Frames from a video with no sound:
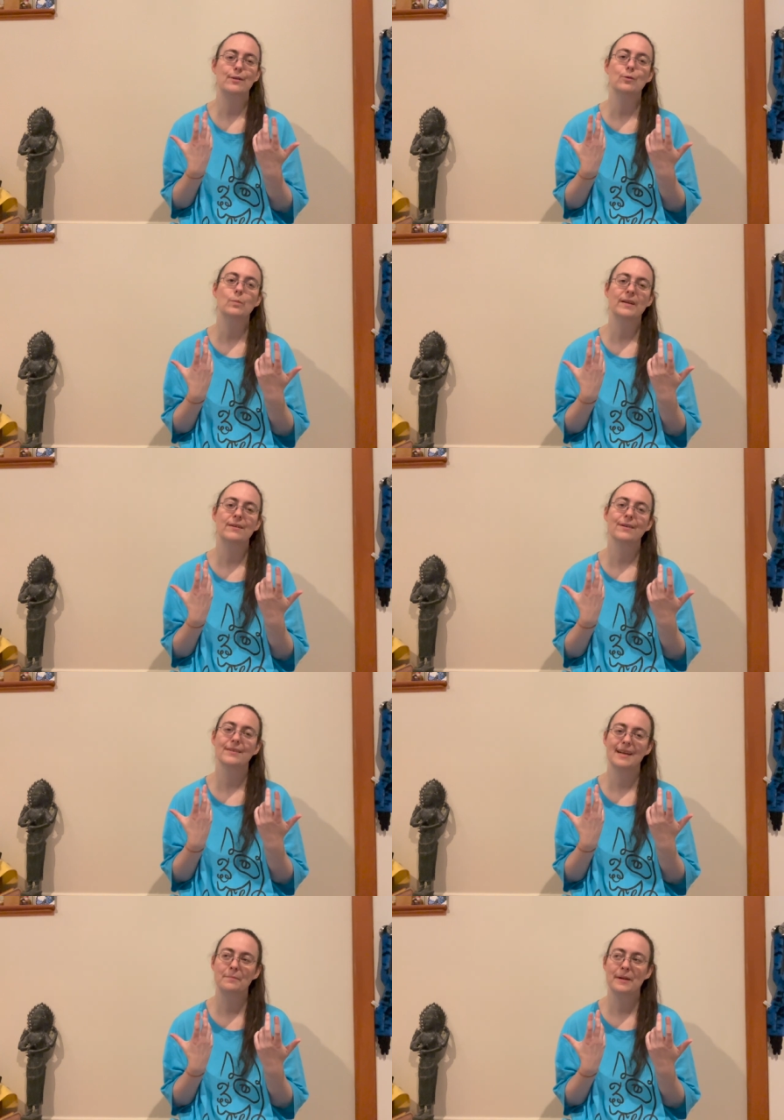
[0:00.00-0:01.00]
cool bean all the
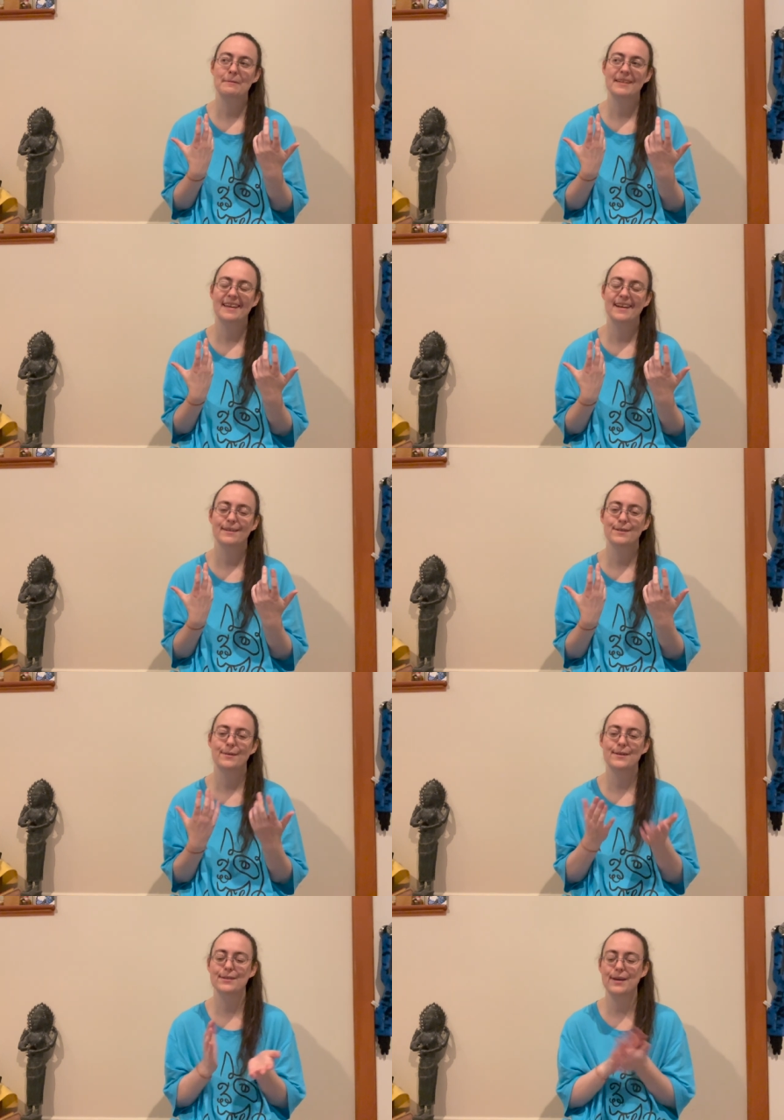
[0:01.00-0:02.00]
time when I was a kid. So
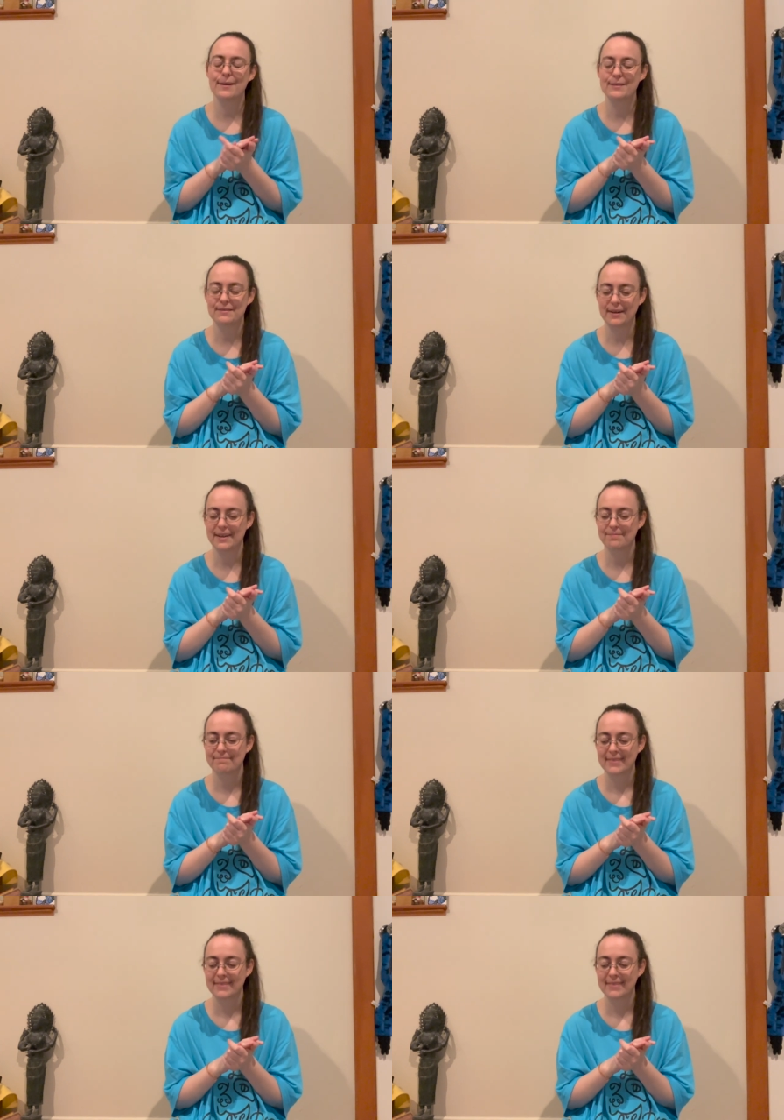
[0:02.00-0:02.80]
I just thought it was funny.